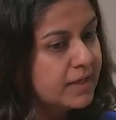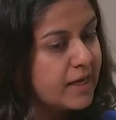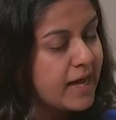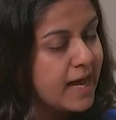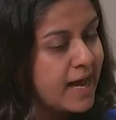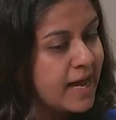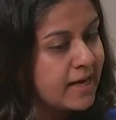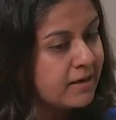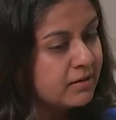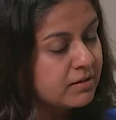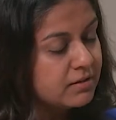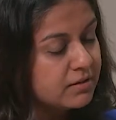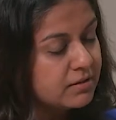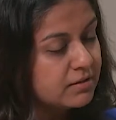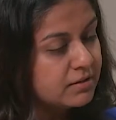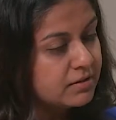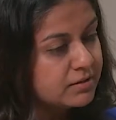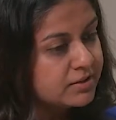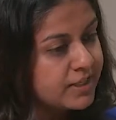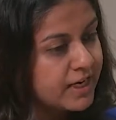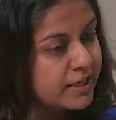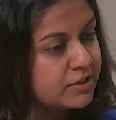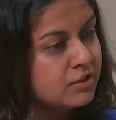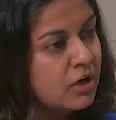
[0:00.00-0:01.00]
And
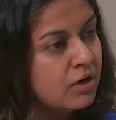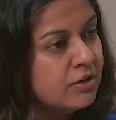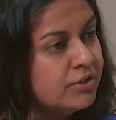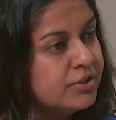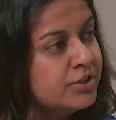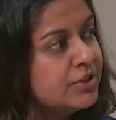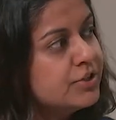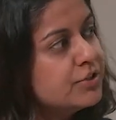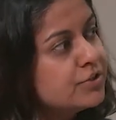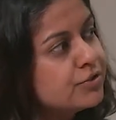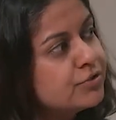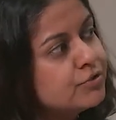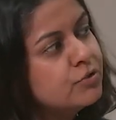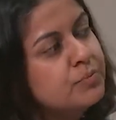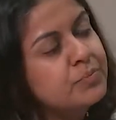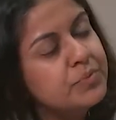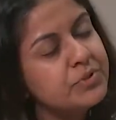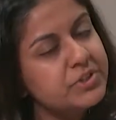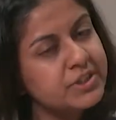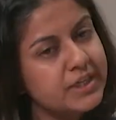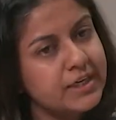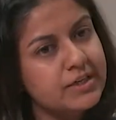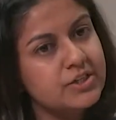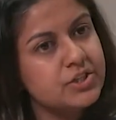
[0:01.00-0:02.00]
technology's true
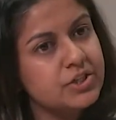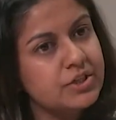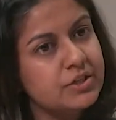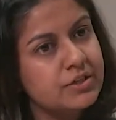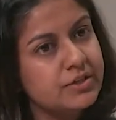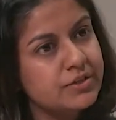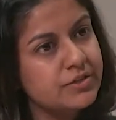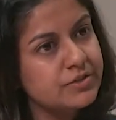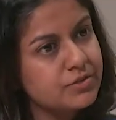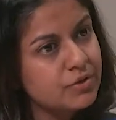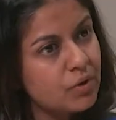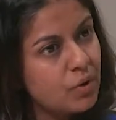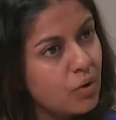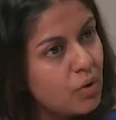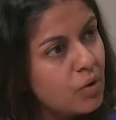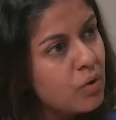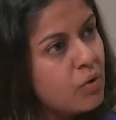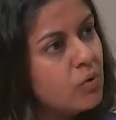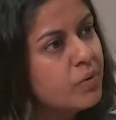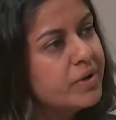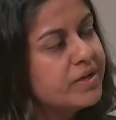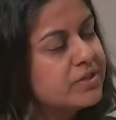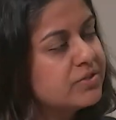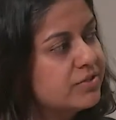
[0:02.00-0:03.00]
potential is
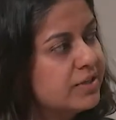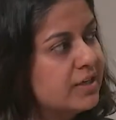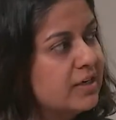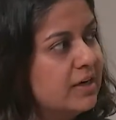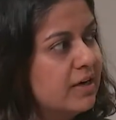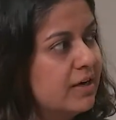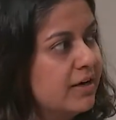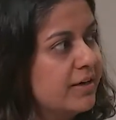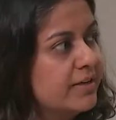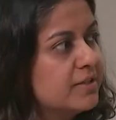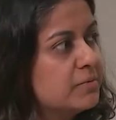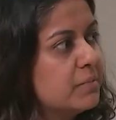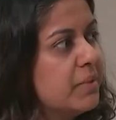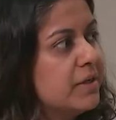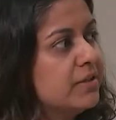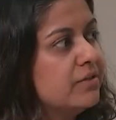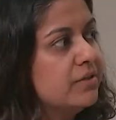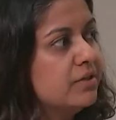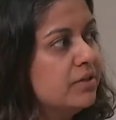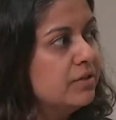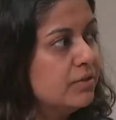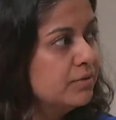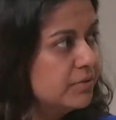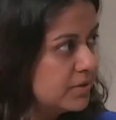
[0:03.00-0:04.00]
always realized by the
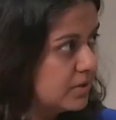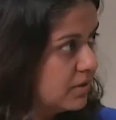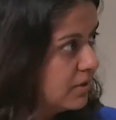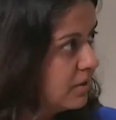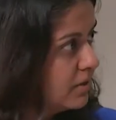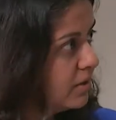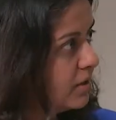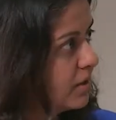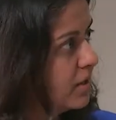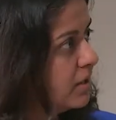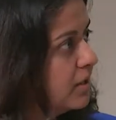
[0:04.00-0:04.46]
user.